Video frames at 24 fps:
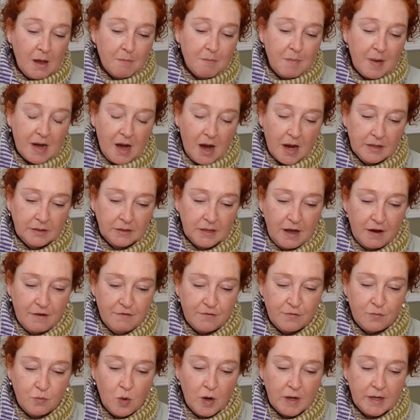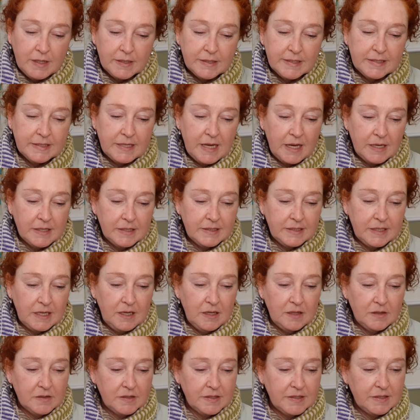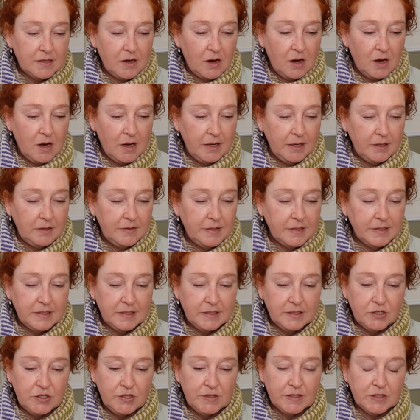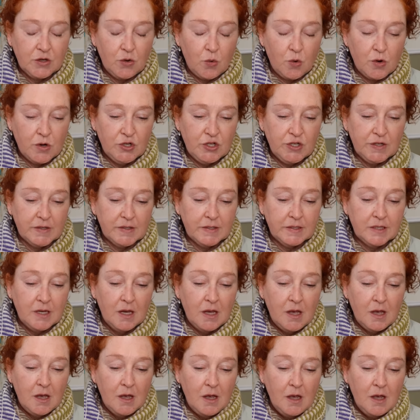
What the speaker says: but I love what it says inside. This is just gorgeous.